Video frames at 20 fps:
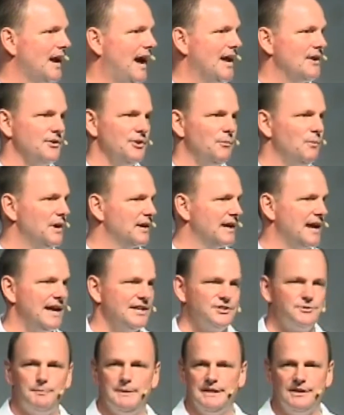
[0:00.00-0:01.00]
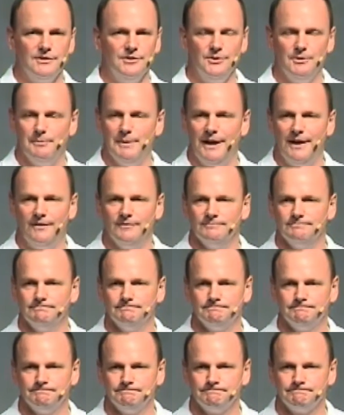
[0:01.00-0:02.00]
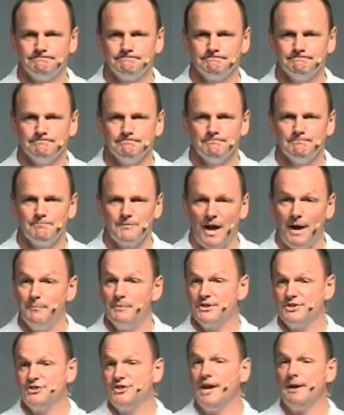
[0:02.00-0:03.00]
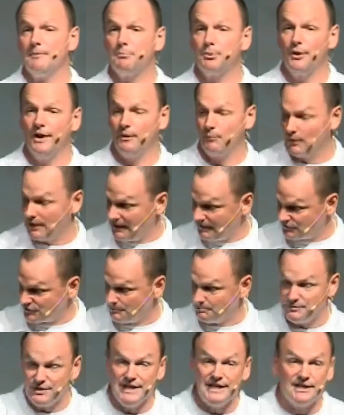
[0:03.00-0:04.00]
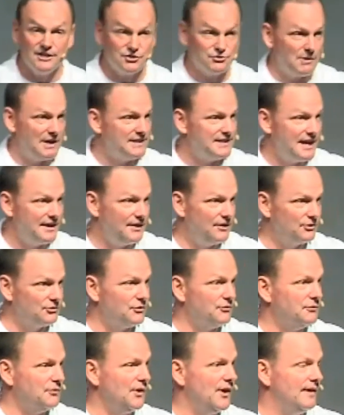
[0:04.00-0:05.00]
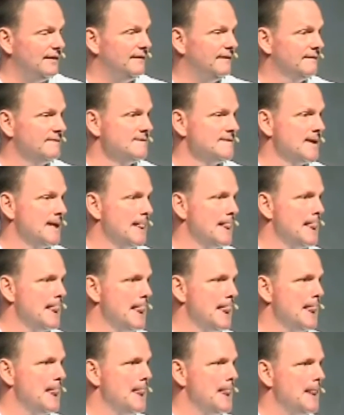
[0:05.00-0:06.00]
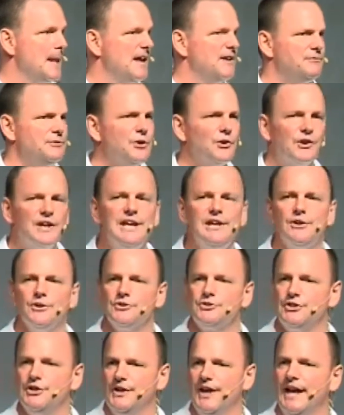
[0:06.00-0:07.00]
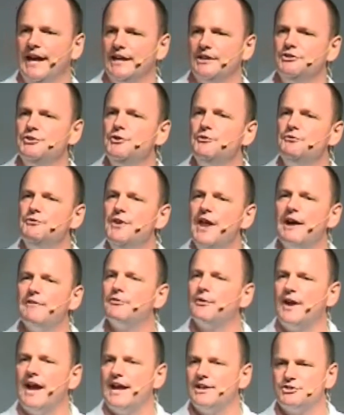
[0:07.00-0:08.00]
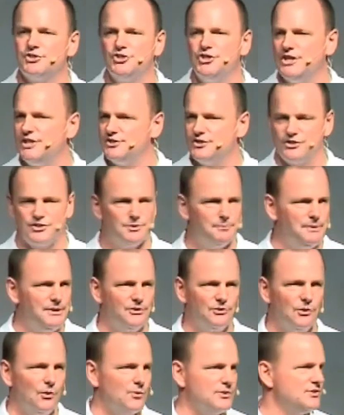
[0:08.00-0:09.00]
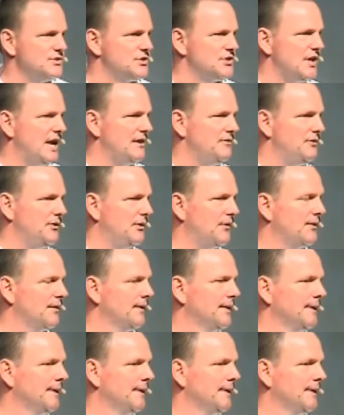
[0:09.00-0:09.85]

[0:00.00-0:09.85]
I don't know what God's speaking to you about. I'm going to say a prayer. We're going to have some deacons right down here at the front. If you're here today and you've never asked Jesus to be your Lord and Savior,